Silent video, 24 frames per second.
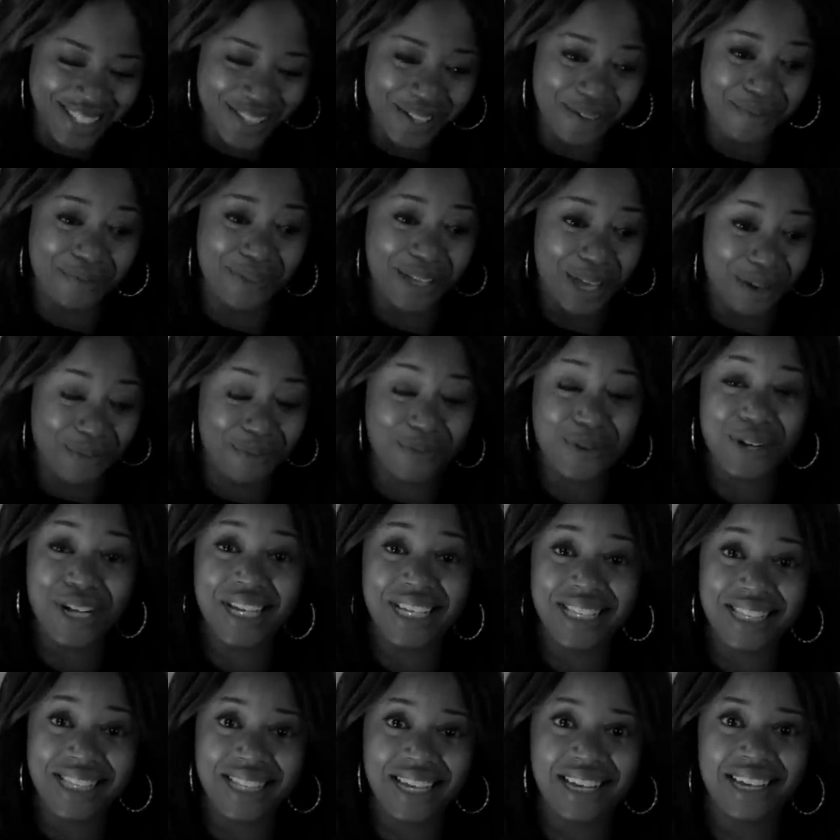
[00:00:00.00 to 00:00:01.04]
of that
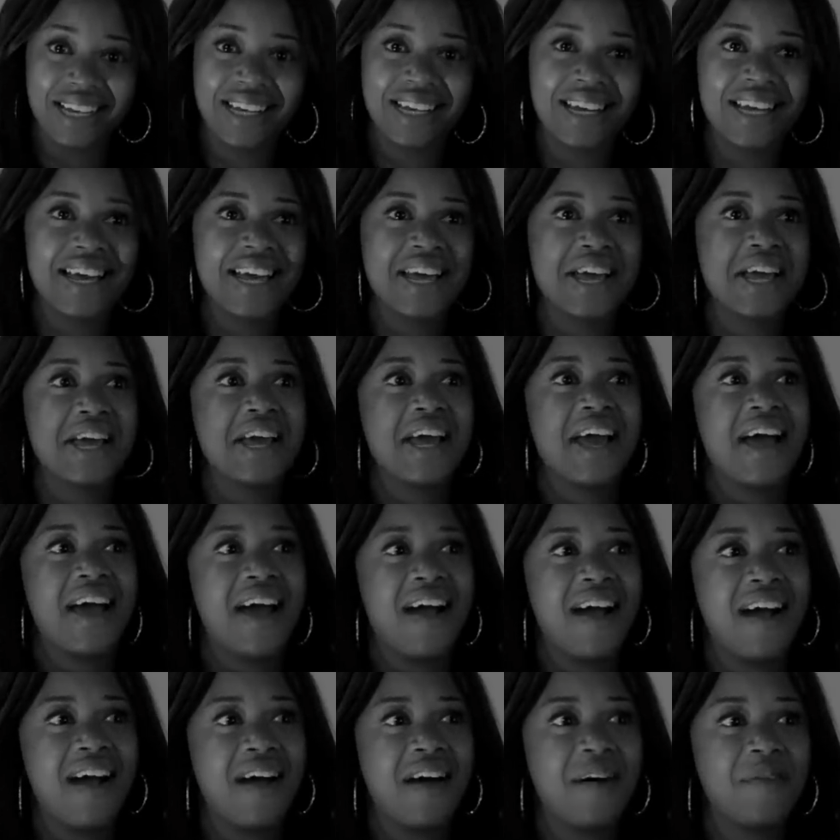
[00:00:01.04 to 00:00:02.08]
very thing.
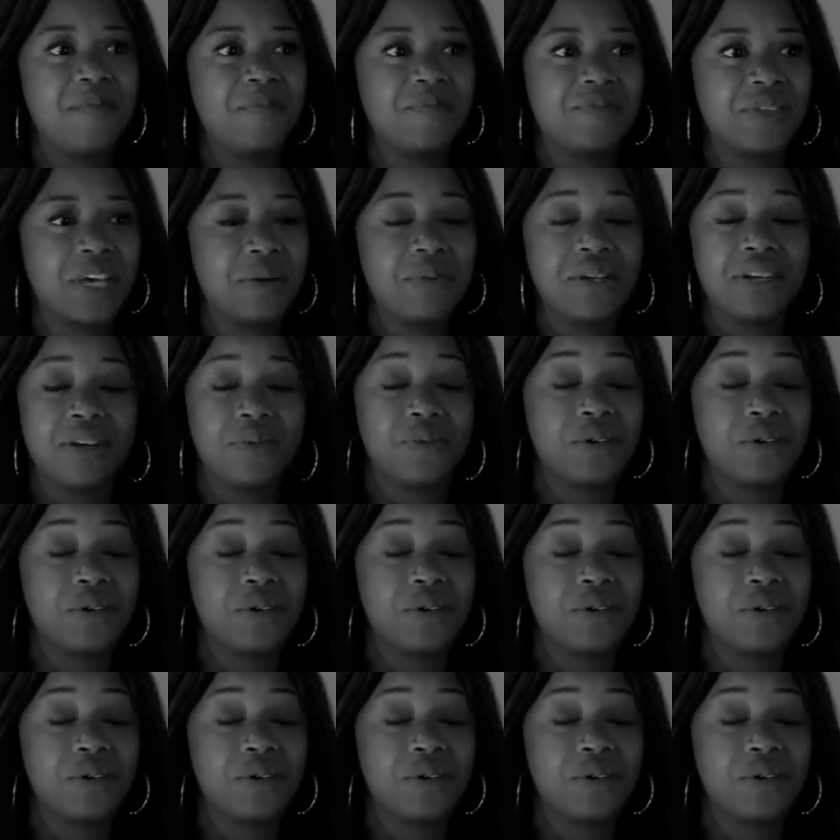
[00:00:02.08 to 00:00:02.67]
I mean, I